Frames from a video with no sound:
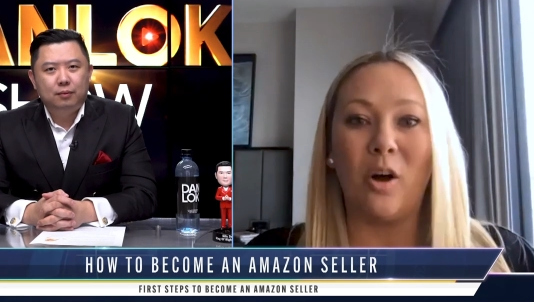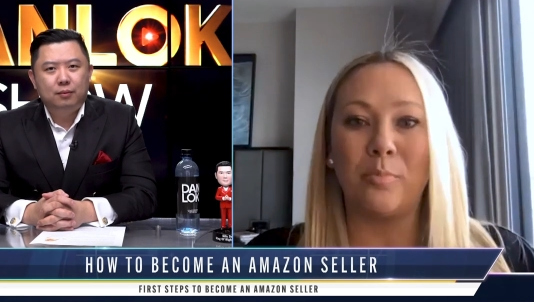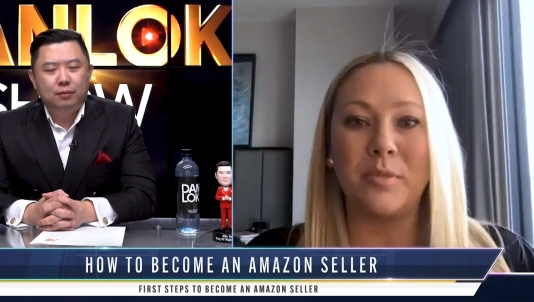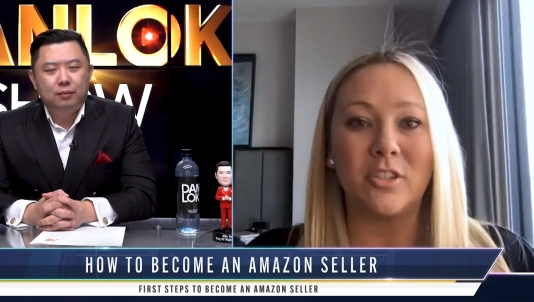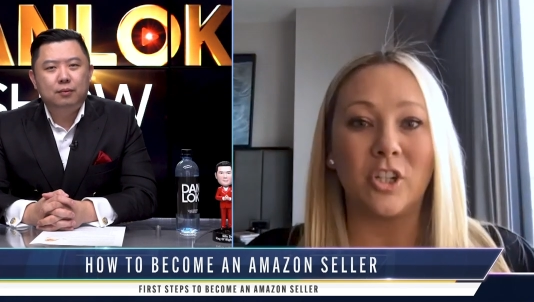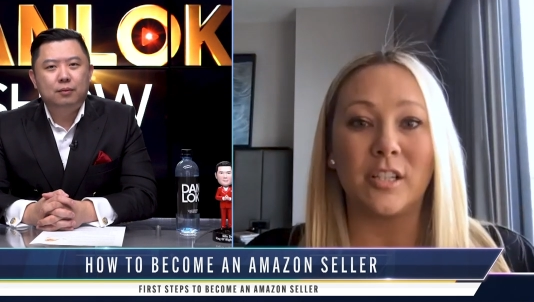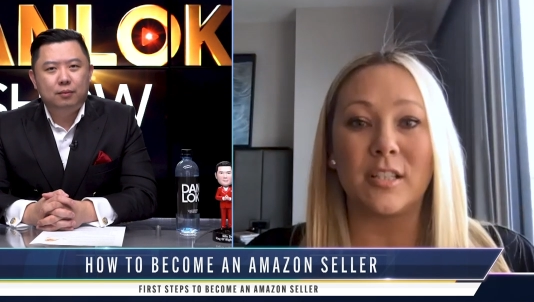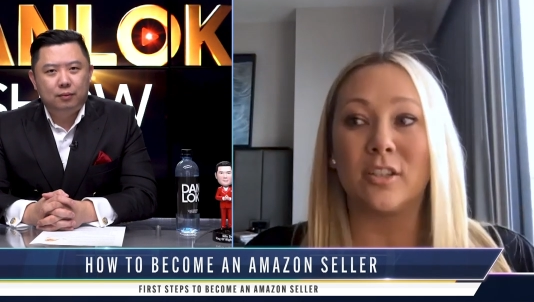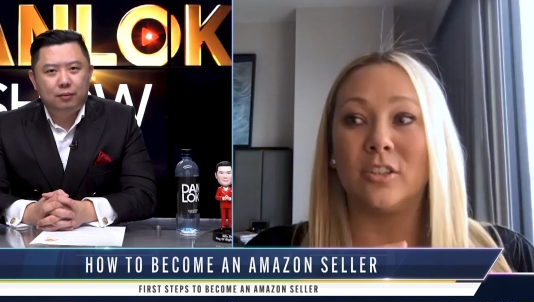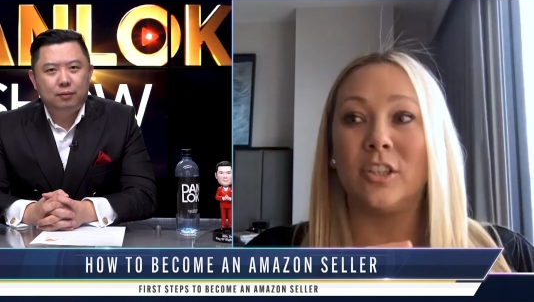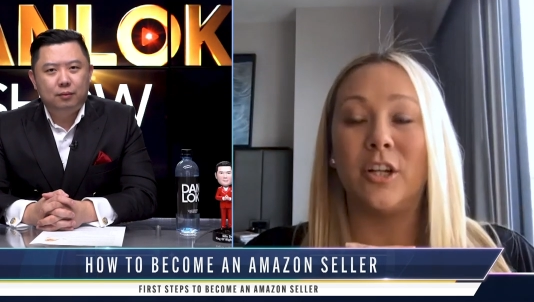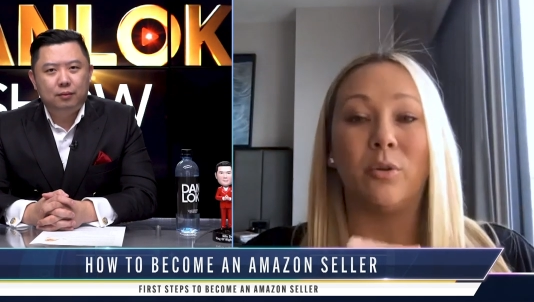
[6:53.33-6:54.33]
Speaker 1: to just, you
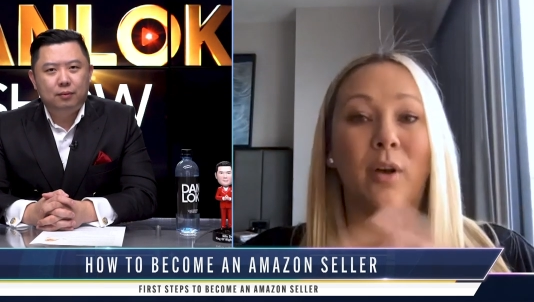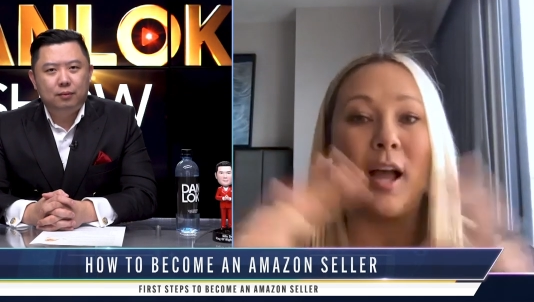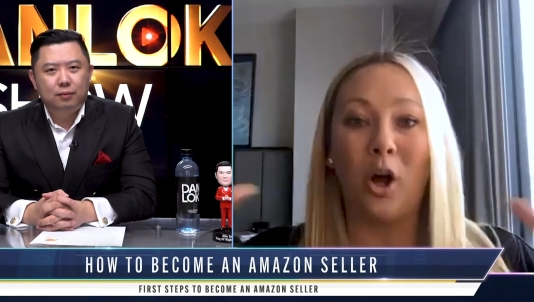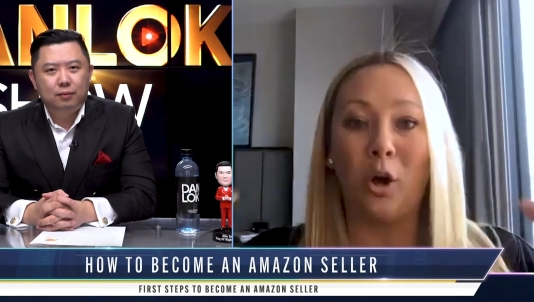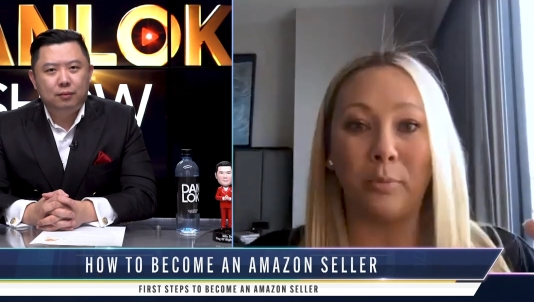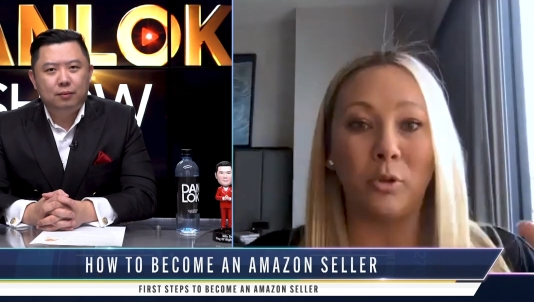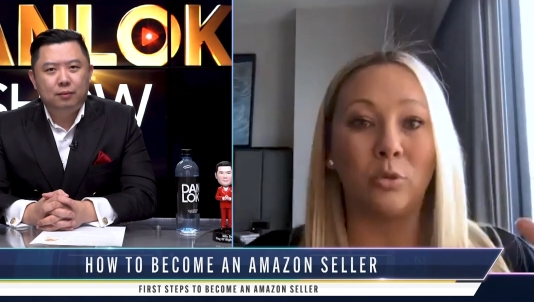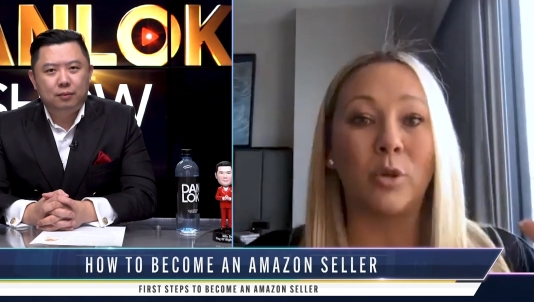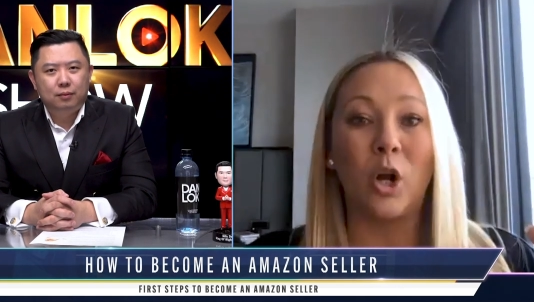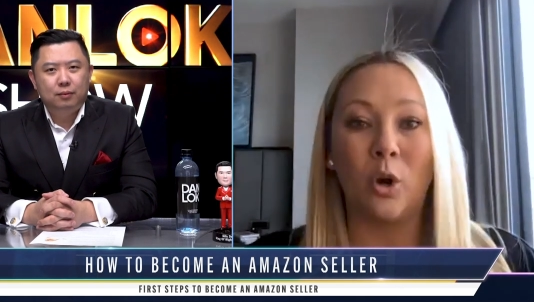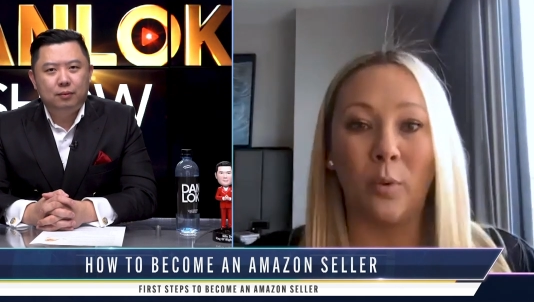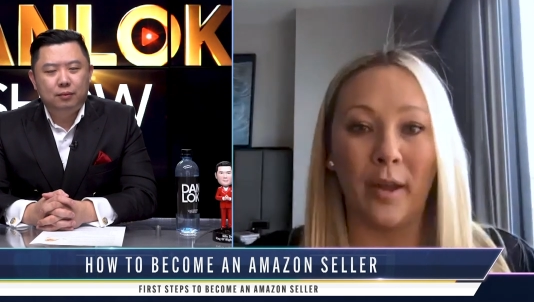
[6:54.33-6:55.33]
know, help grow
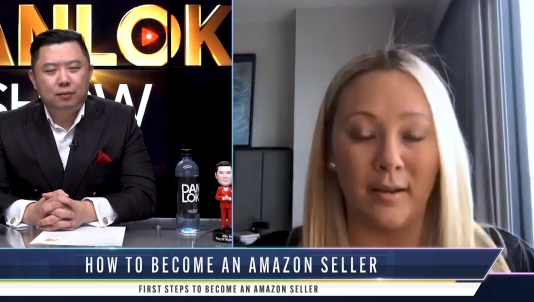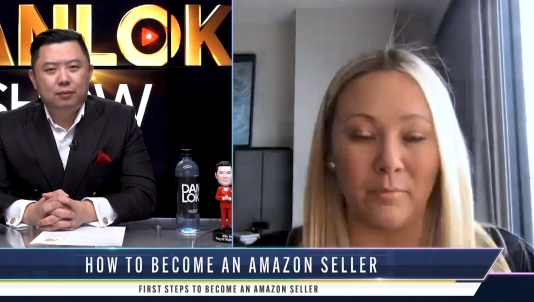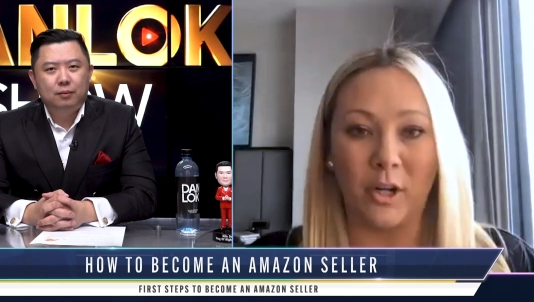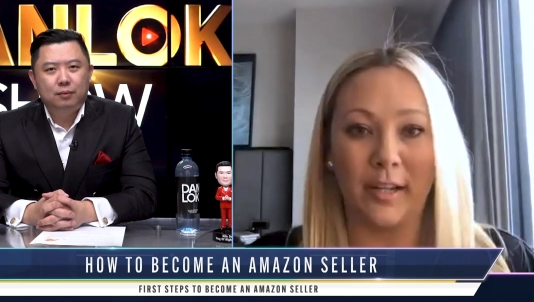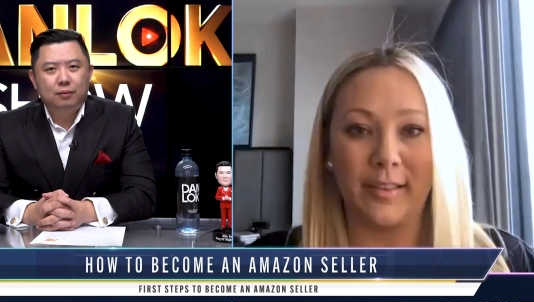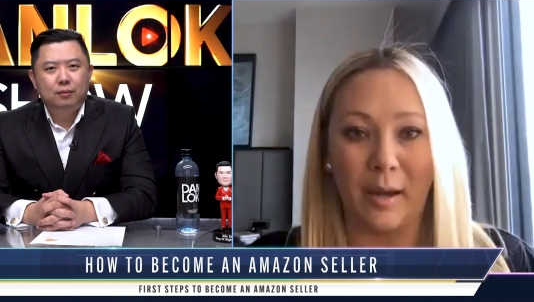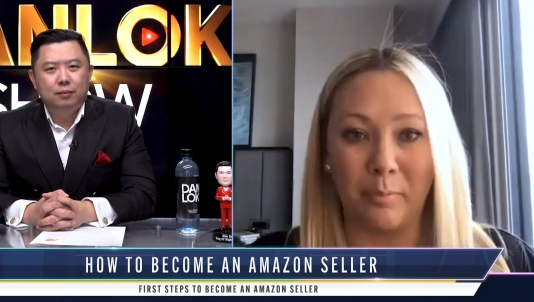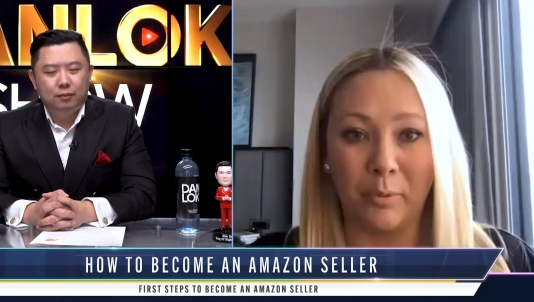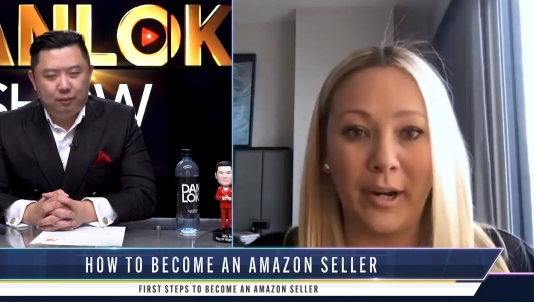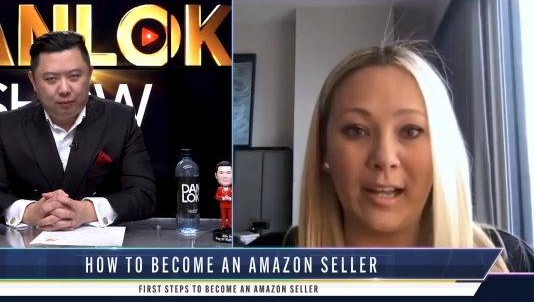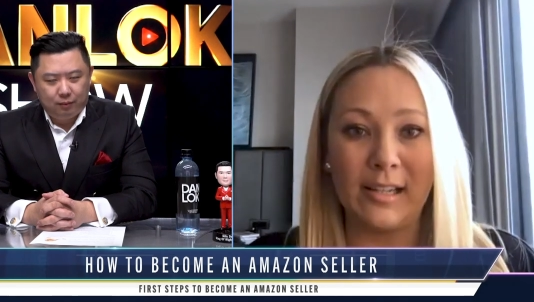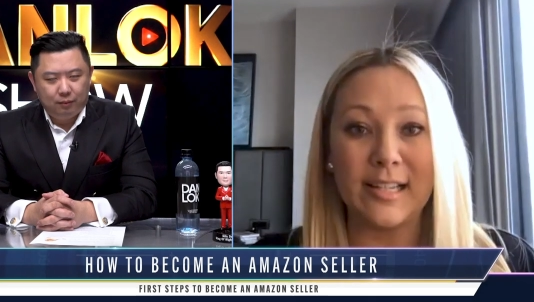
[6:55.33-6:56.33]
and market that
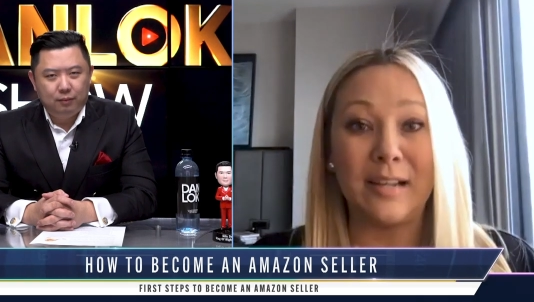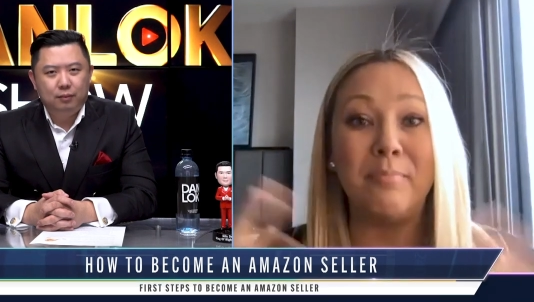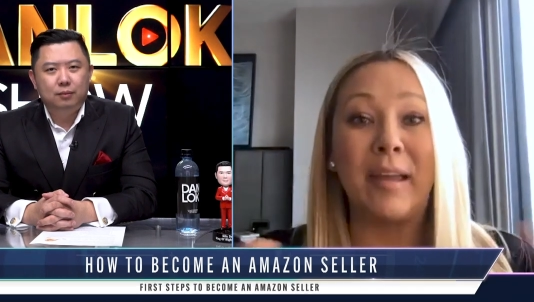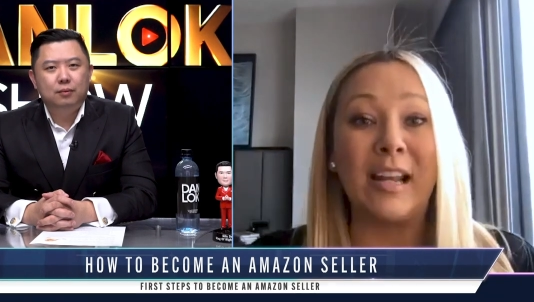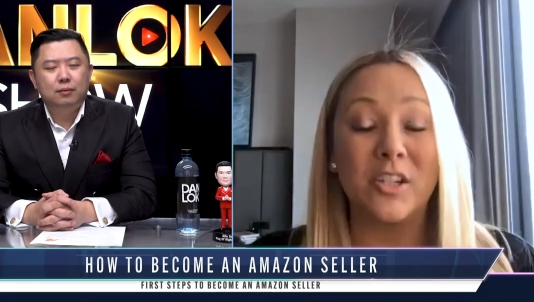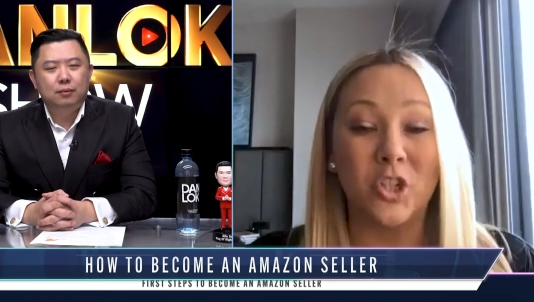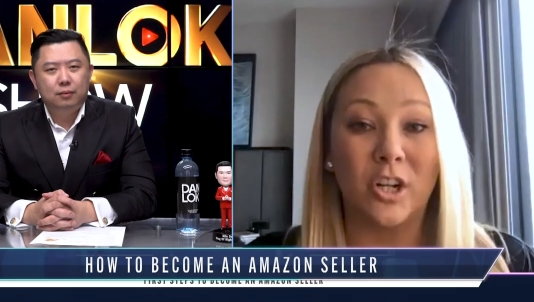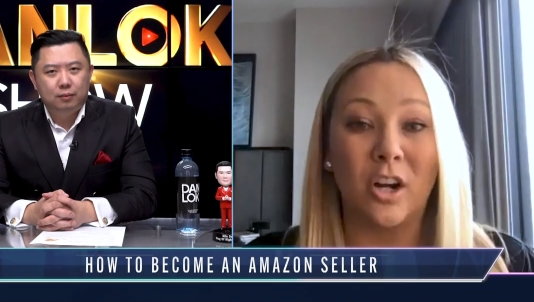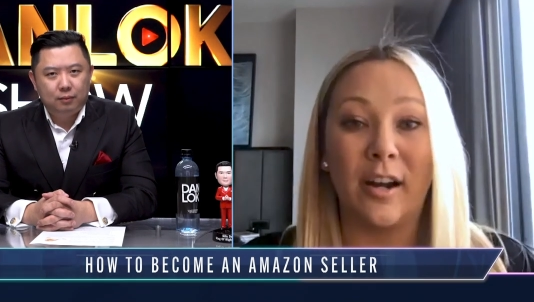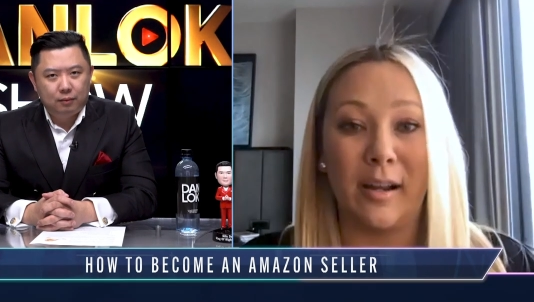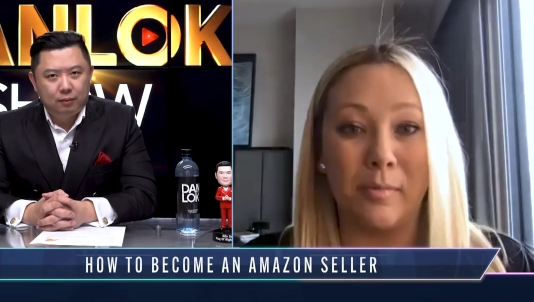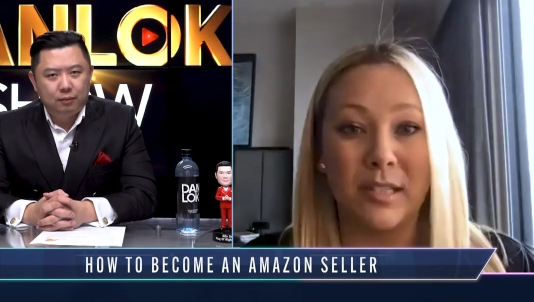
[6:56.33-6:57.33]
brand and mm. manage it on
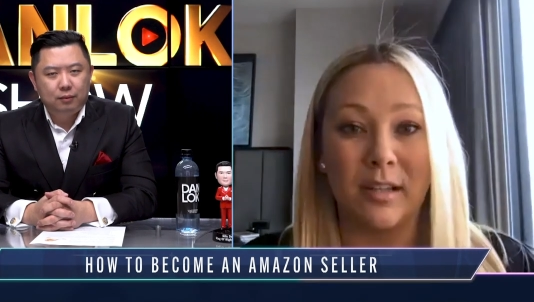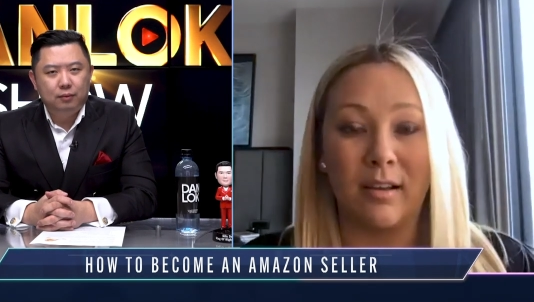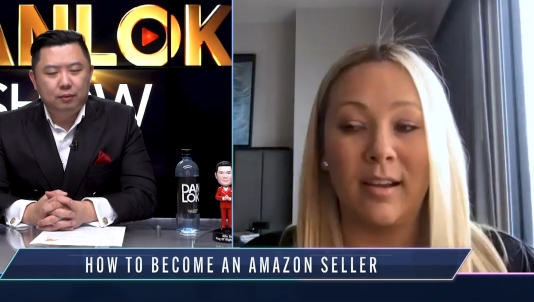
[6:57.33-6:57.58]
Amazon.